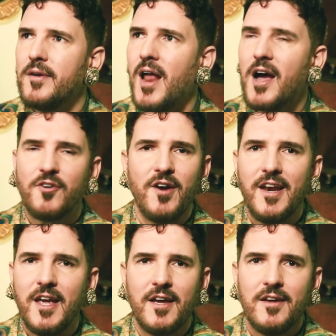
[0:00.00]
not
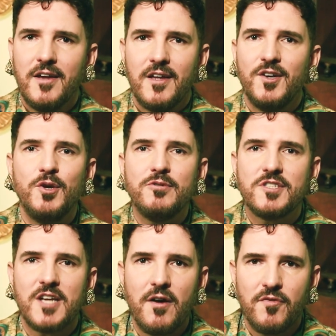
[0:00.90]
creating new
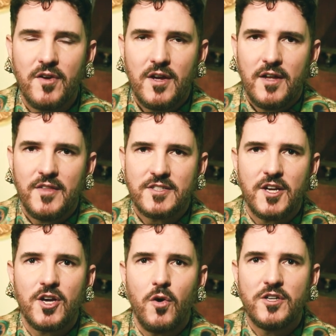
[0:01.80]
stuff that's
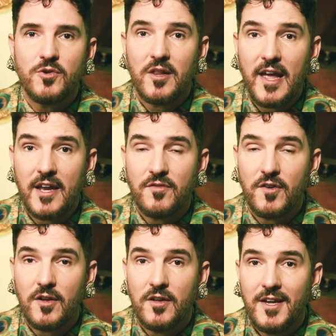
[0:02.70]
going to go into a
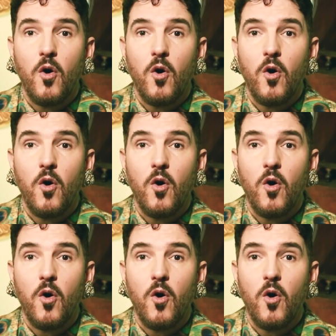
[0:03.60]
landfill.